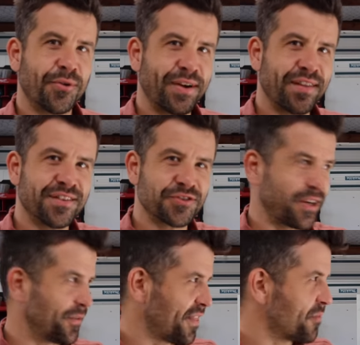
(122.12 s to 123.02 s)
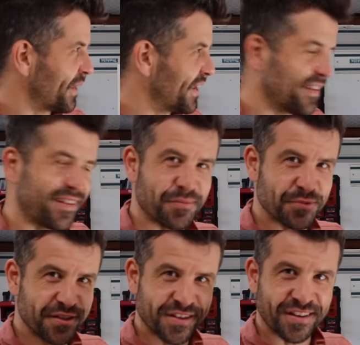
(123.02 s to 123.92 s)
rather than trying to explain it, I'm
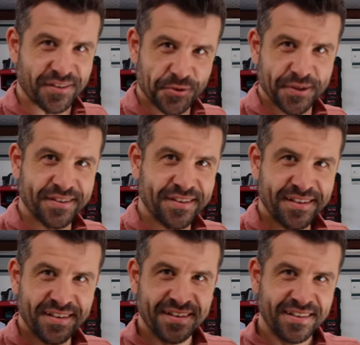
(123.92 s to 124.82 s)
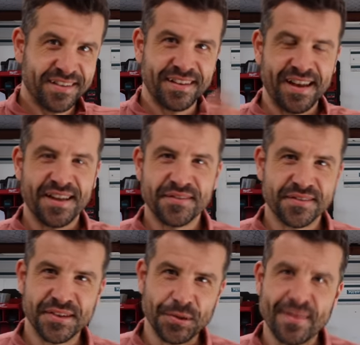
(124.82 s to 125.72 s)
just going to do it and
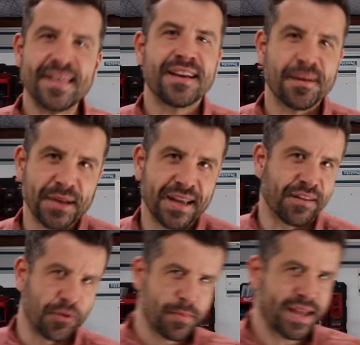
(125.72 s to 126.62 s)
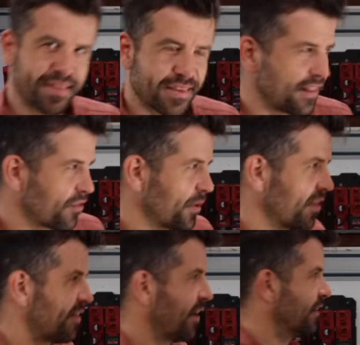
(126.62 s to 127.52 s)
you'll see it come together. It'll make sense when it's
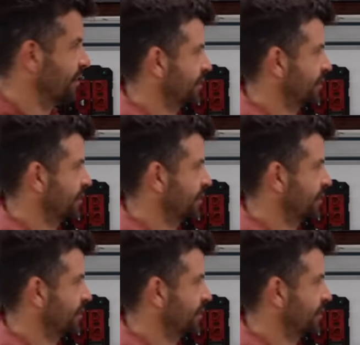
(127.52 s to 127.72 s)
done.